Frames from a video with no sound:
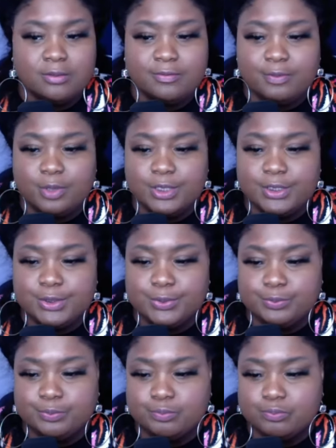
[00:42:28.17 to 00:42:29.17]
for
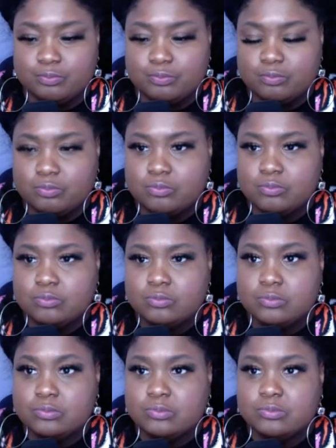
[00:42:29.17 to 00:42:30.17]
you.
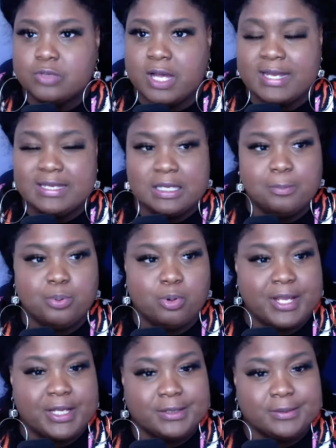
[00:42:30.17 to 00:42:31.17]
I need
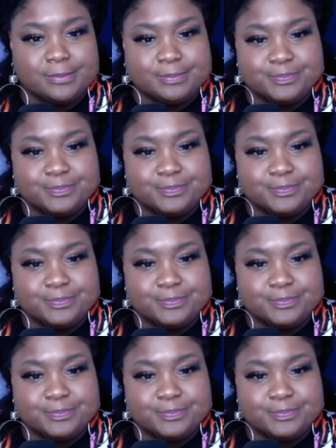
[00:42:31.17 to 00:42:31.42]
prayer